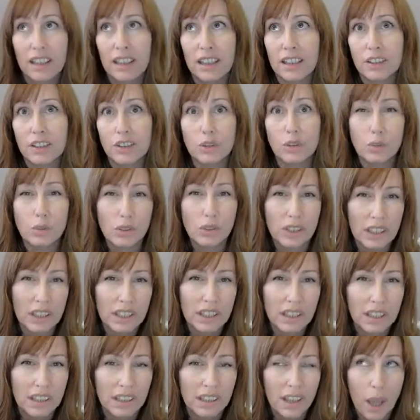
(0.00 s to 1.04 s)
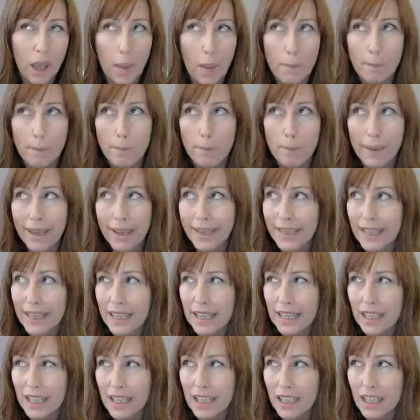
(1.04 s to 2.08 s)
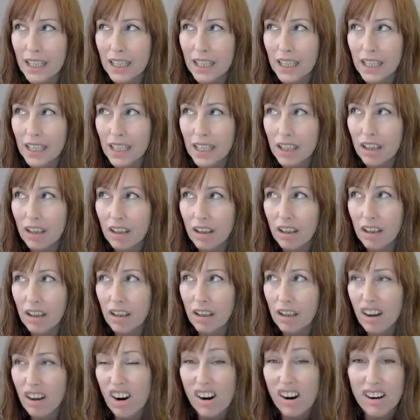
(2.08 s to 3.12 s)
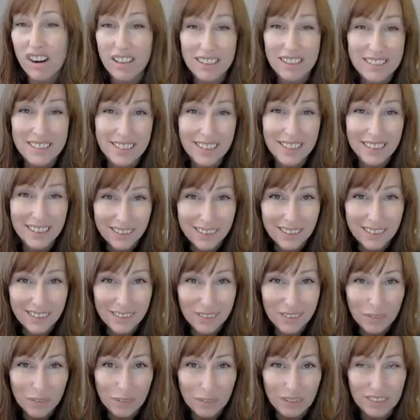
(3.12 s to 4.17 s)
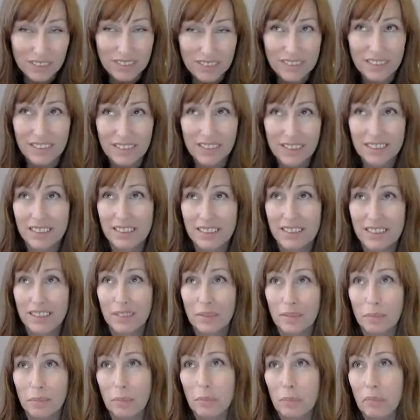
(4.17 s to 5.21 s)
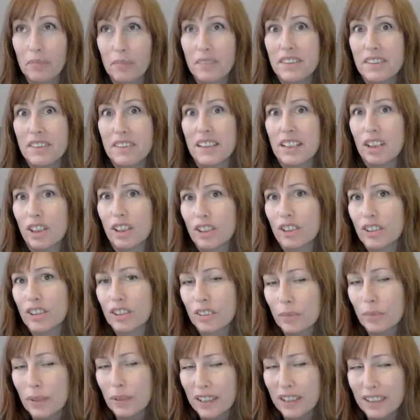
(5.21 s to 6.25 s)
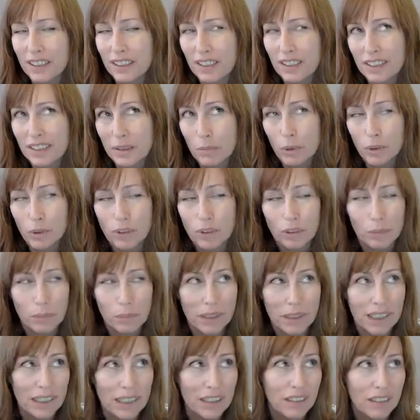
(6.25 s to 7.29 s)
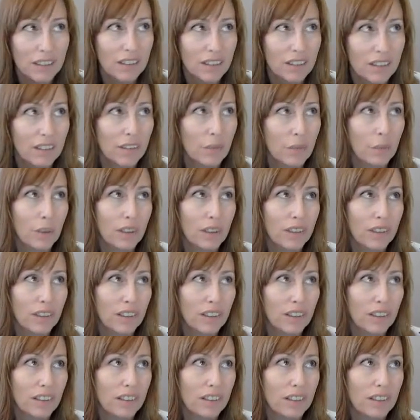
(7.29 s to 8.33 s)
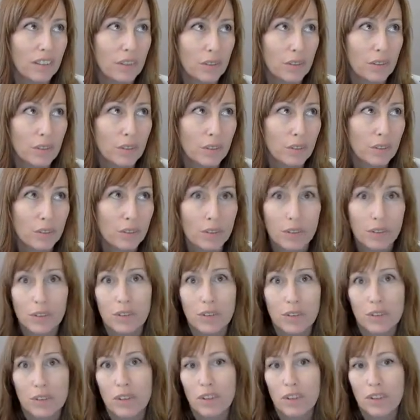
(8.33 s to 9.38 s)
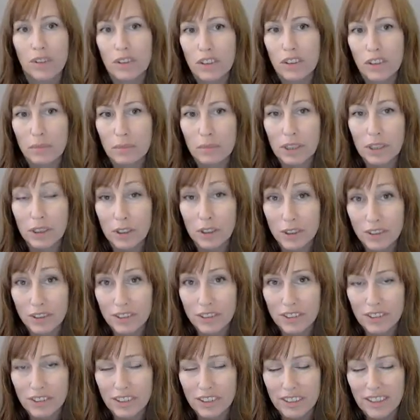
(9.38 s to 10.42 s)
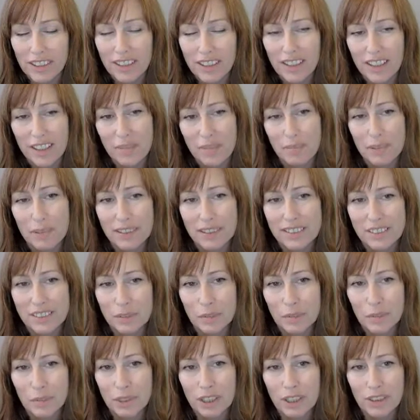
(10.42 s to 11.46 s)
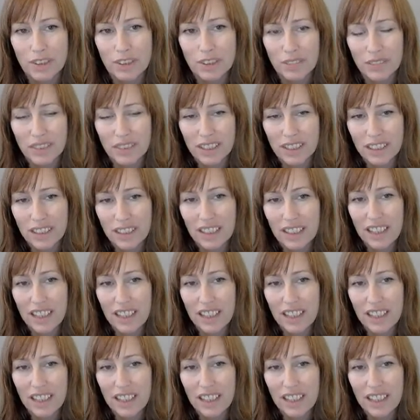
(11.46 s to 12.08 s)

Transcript: toothache, backache, heartache, which is like the psychological pain, the emotional pain when you have been hurt by somebody or something.